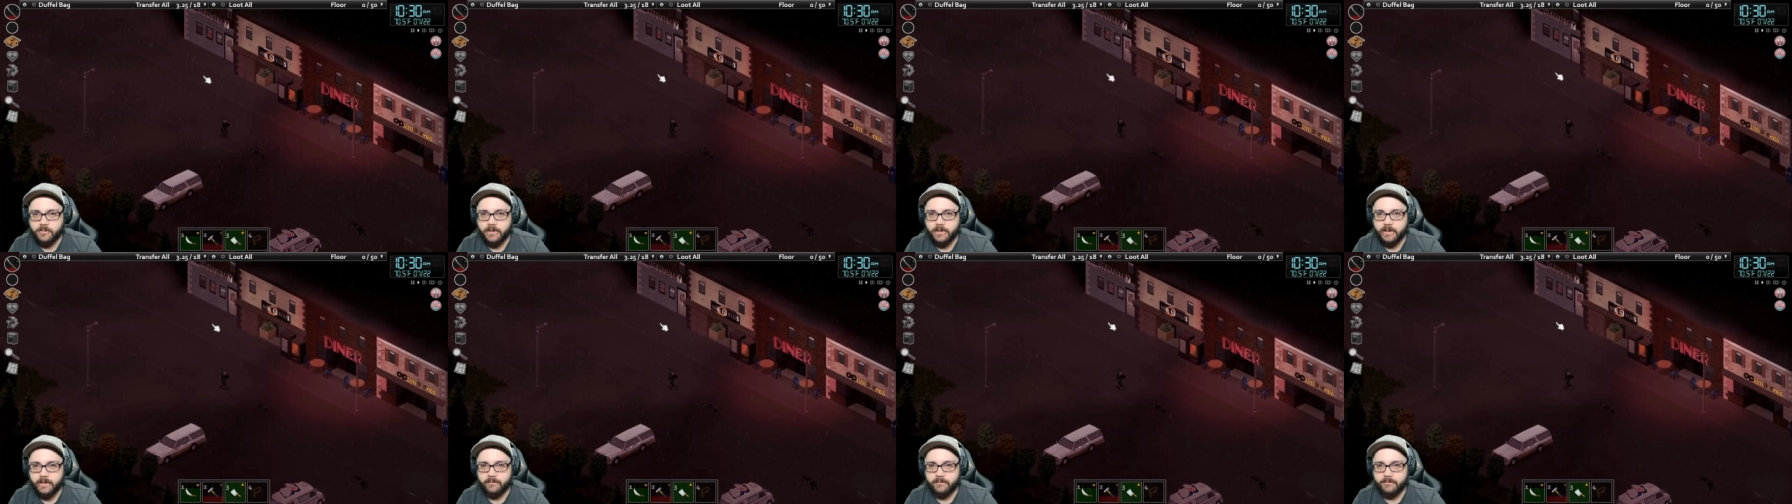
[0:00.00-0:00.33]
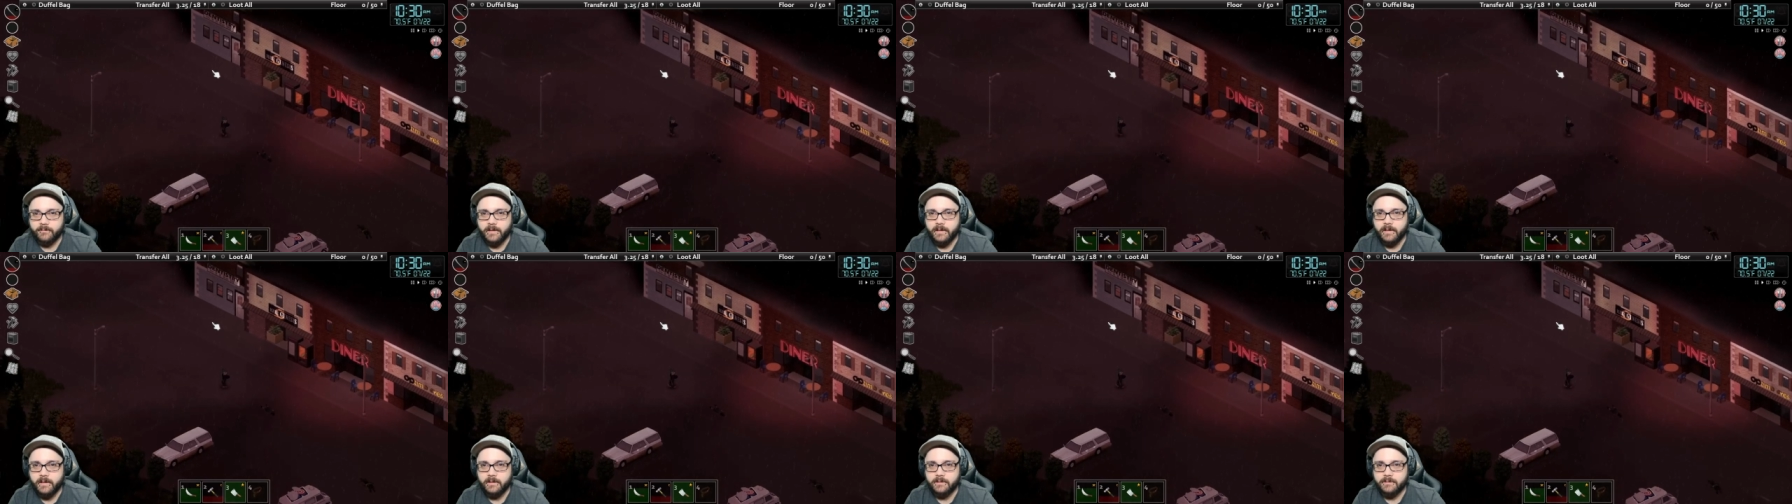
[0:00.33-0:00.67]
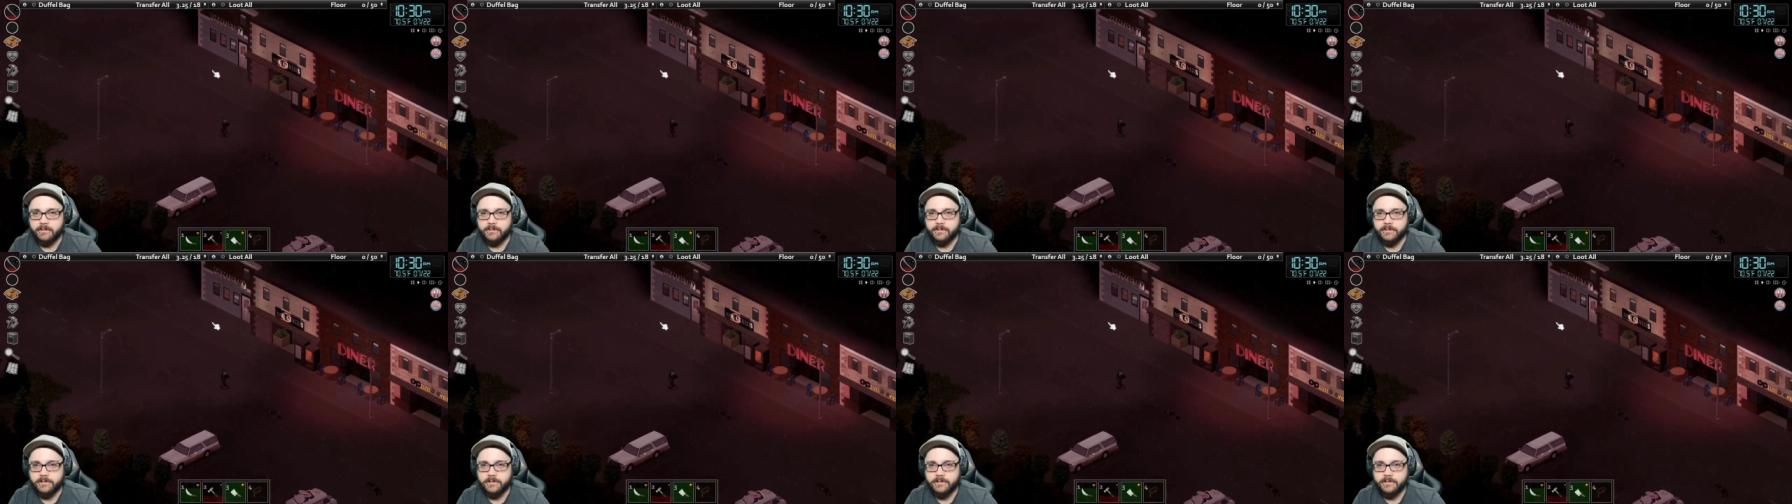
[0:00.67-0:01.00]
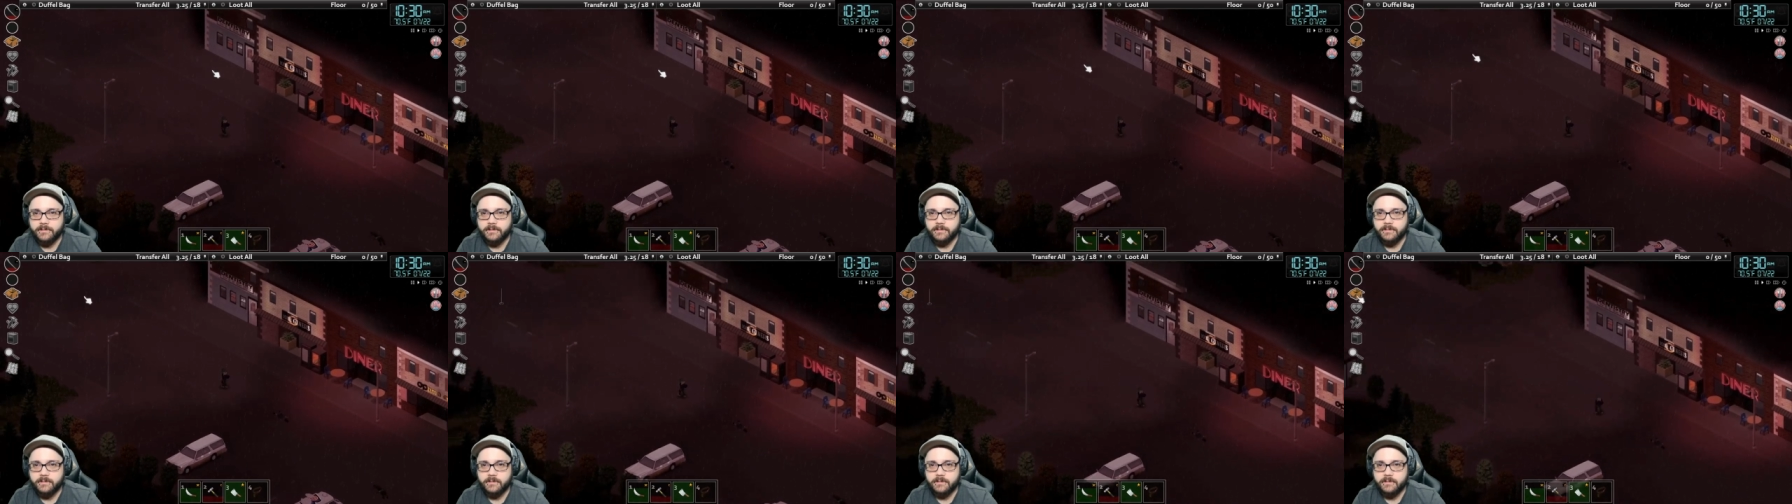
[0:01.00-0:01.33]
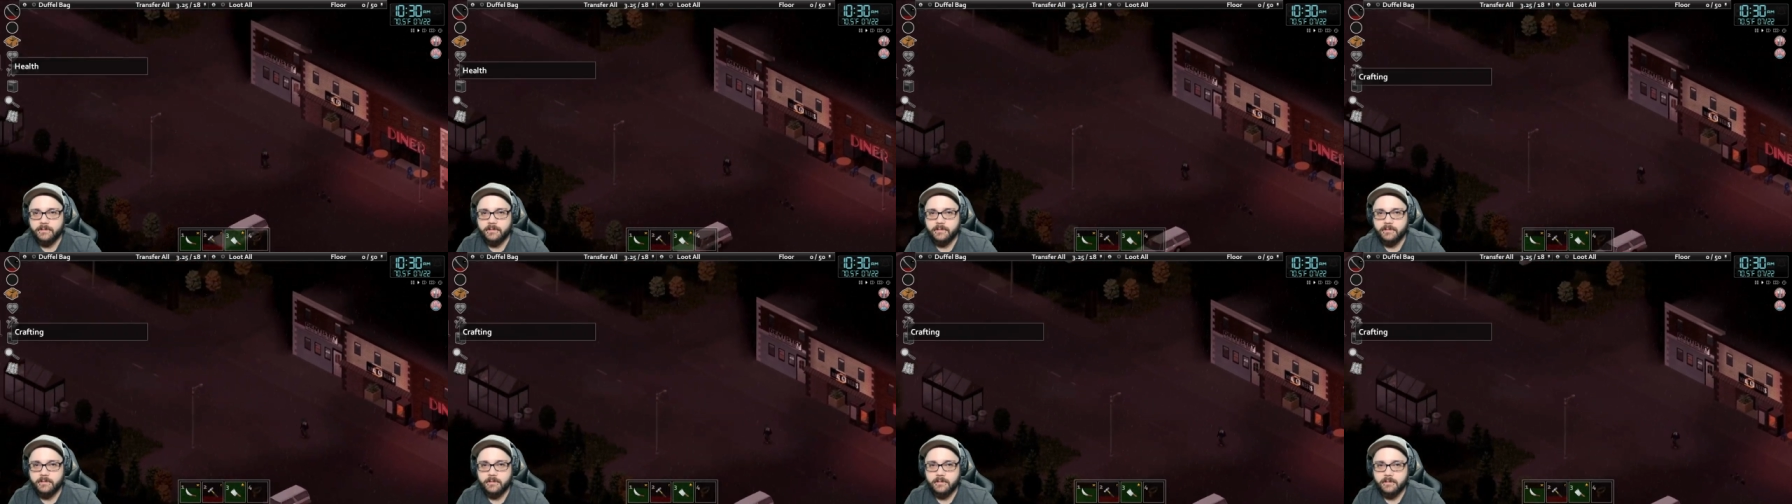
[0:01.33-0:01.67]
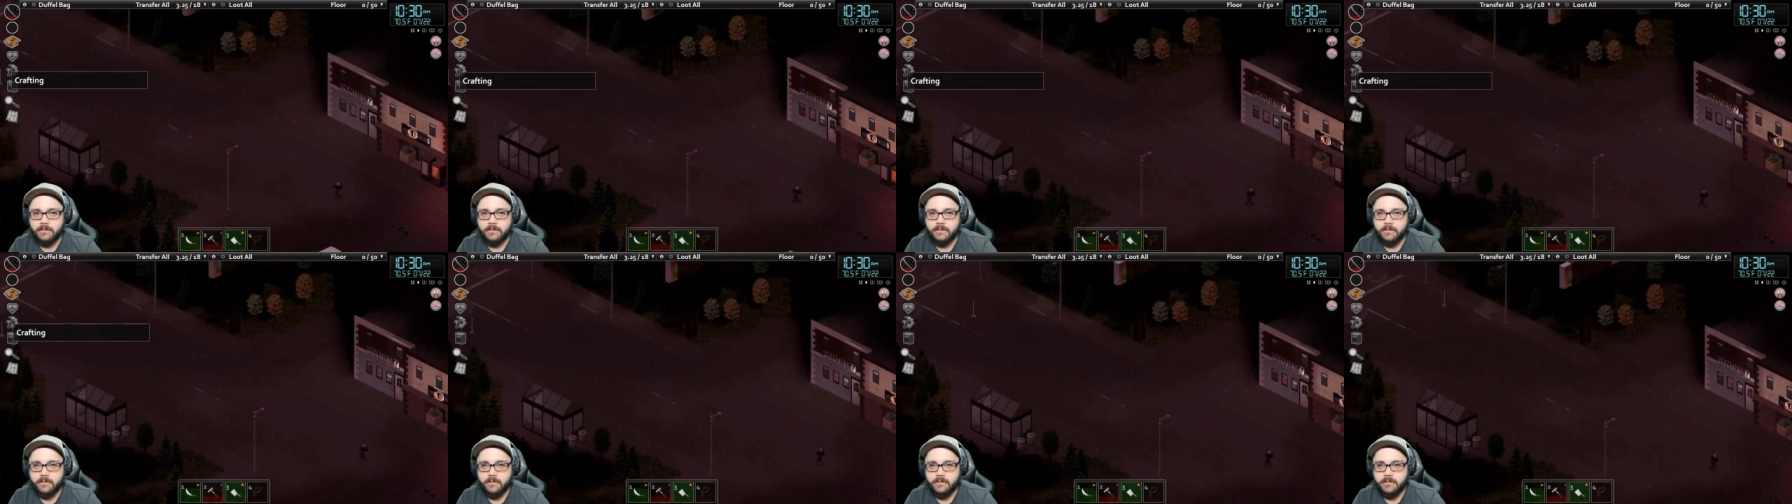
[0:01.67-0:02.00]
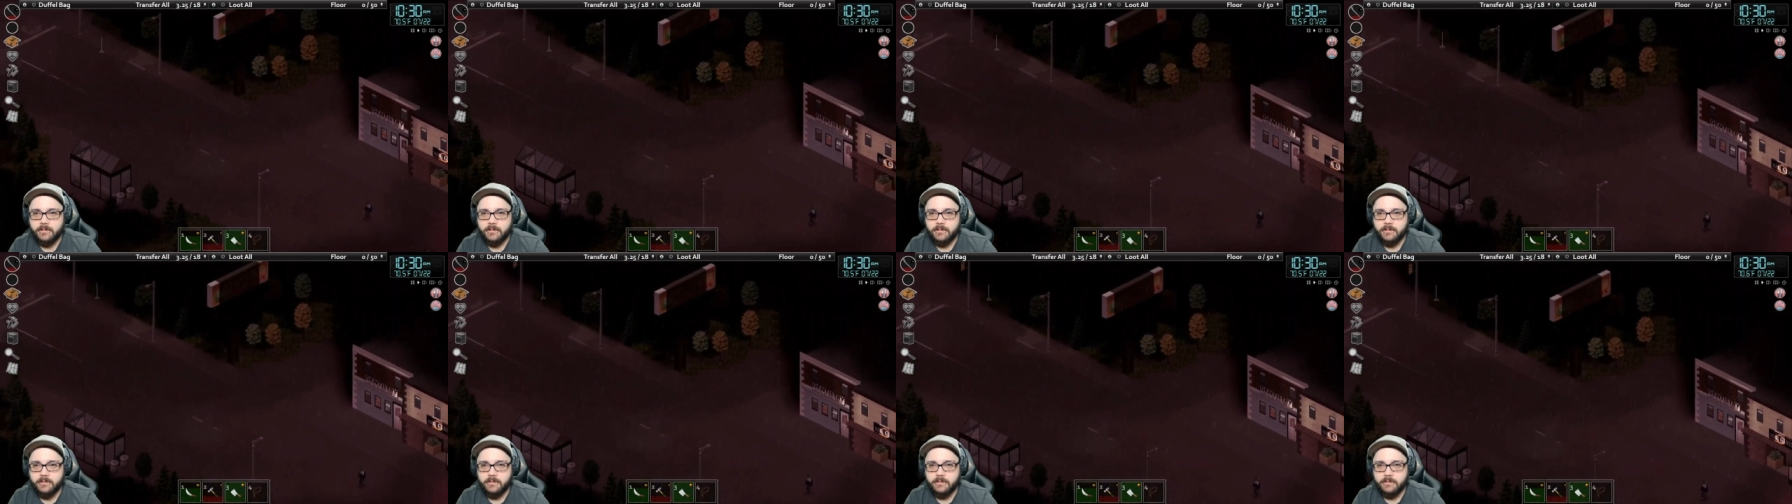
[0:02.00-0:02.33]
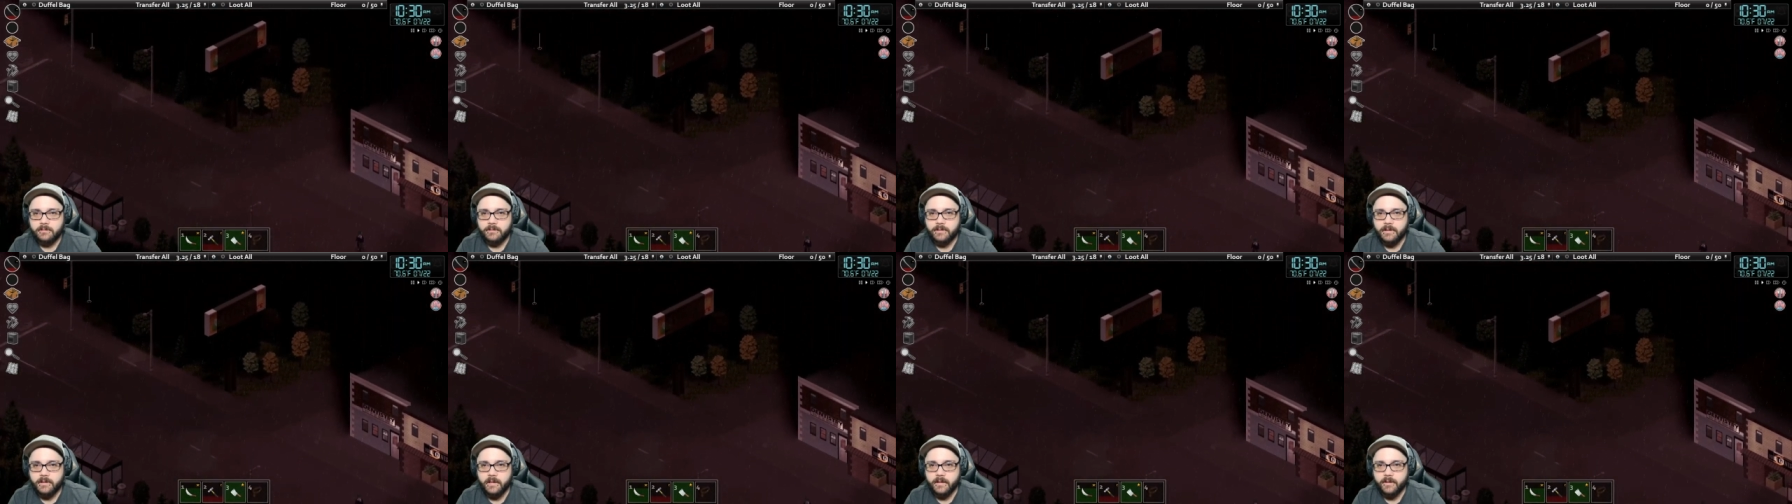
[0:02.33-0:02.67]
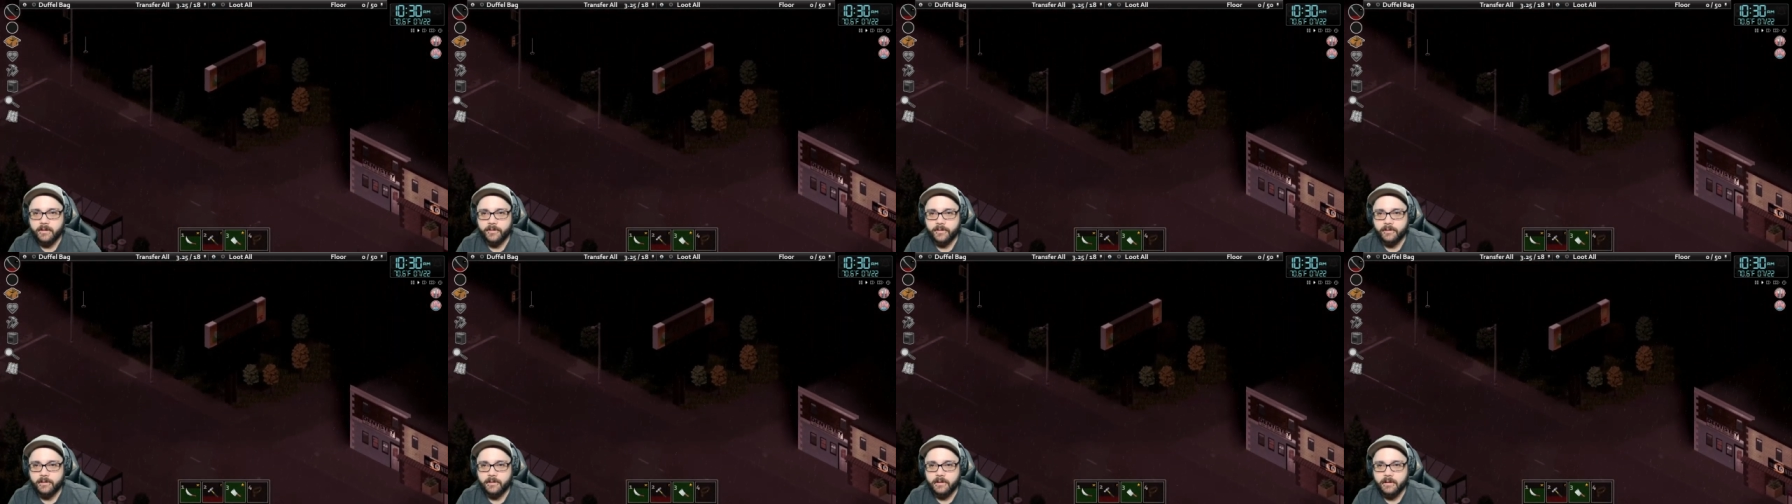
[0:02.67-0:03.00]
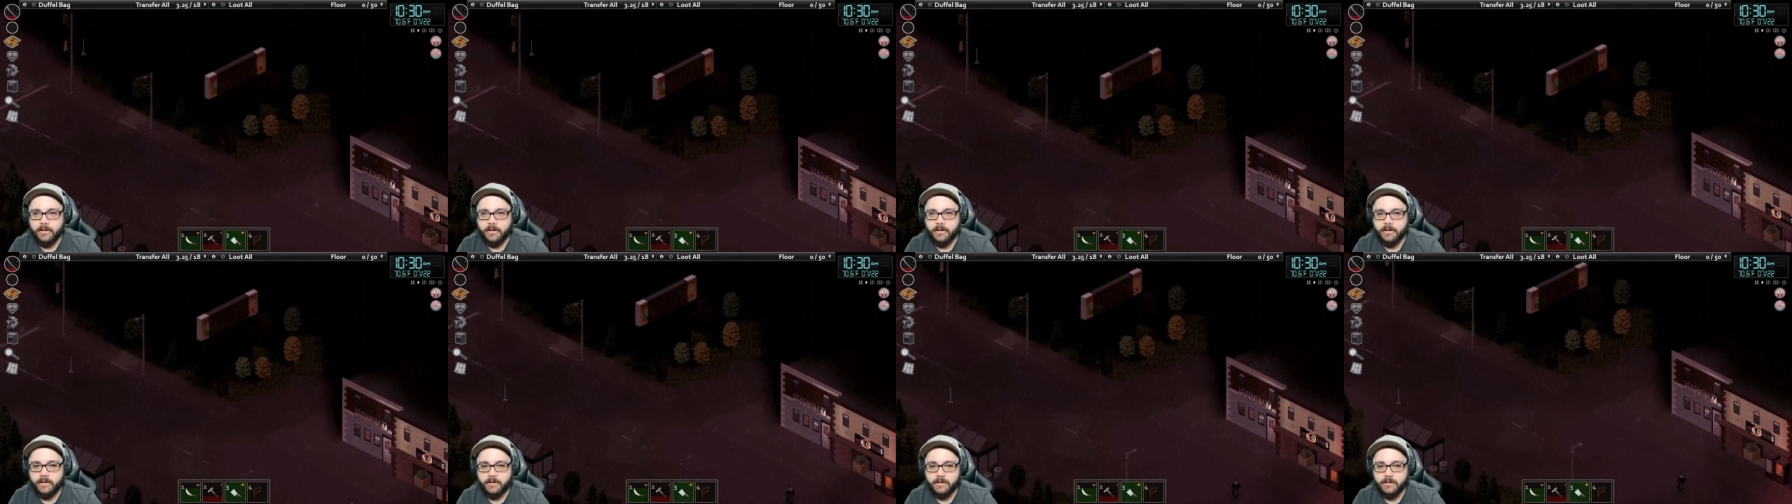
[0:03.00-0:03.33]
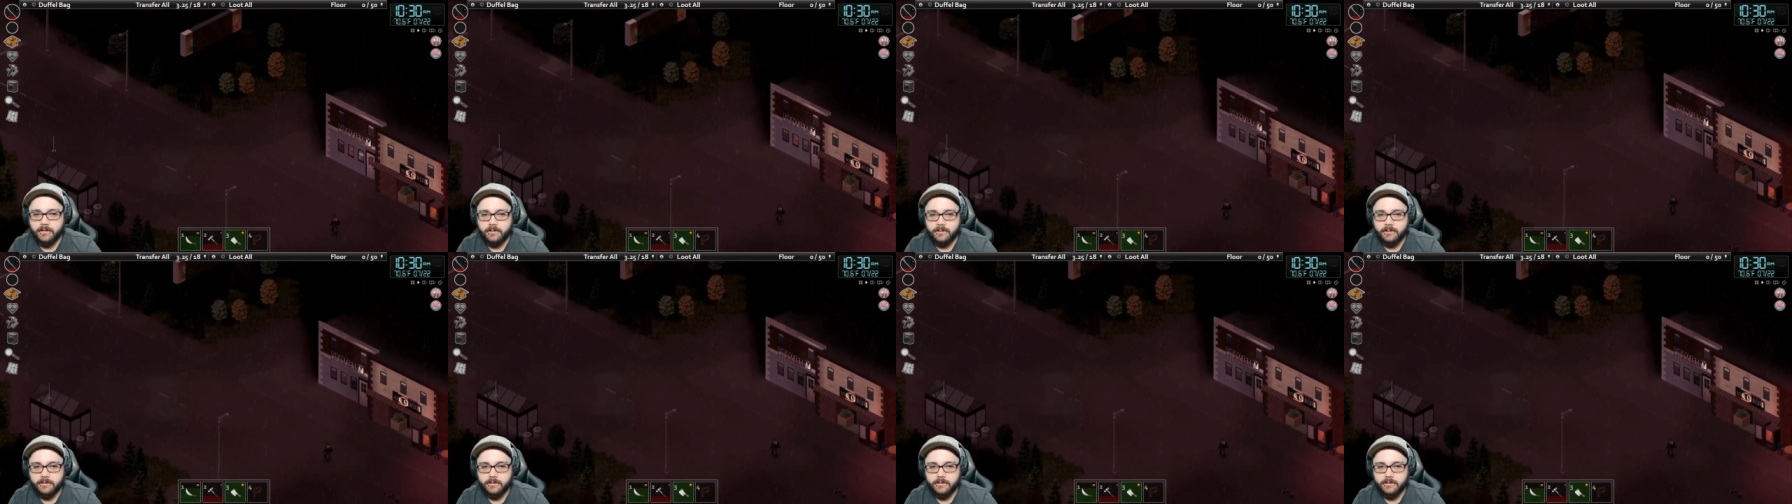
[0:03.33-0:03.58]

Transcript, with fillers: will have nails. Nothing, huh?